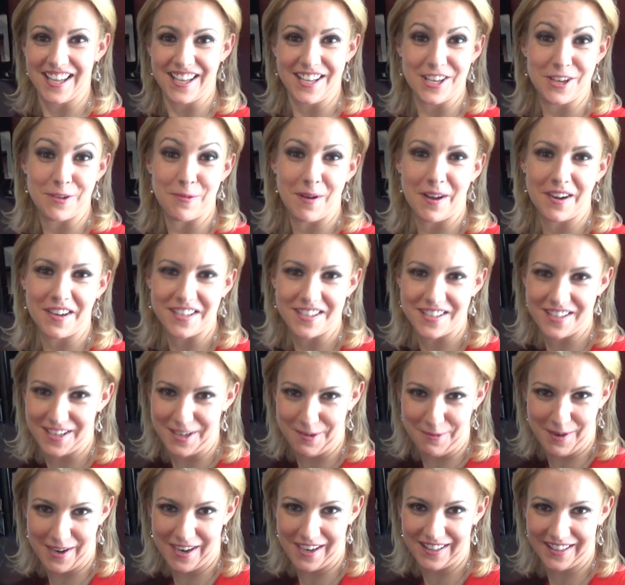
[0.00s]
You want to see
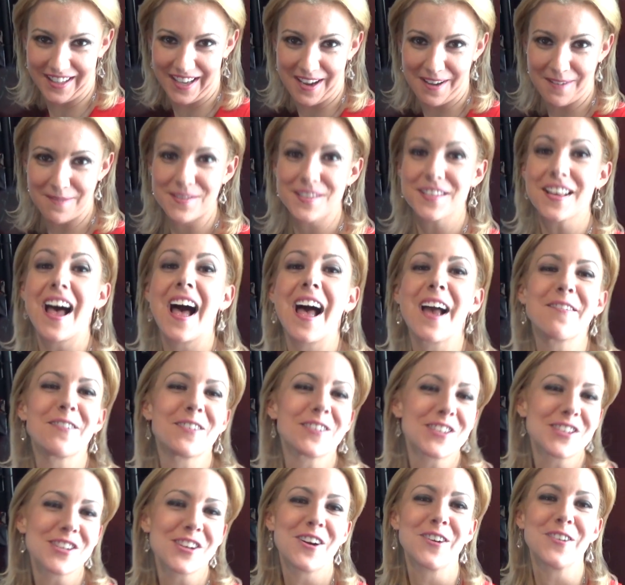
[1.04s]
where it lives? I
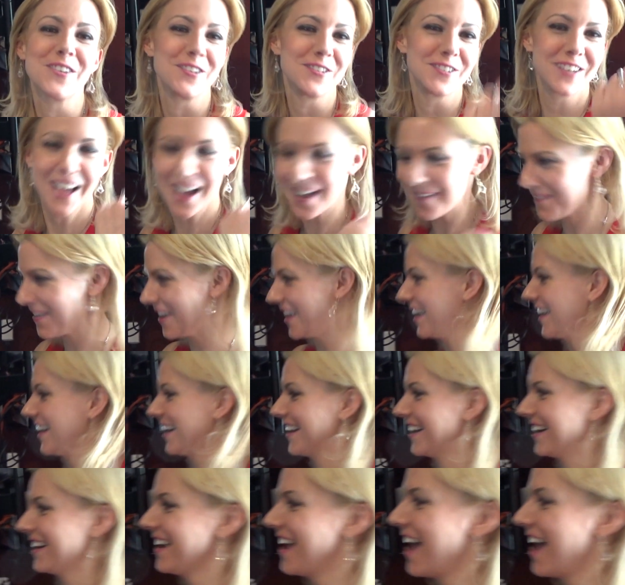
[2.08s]
will show you. Come here.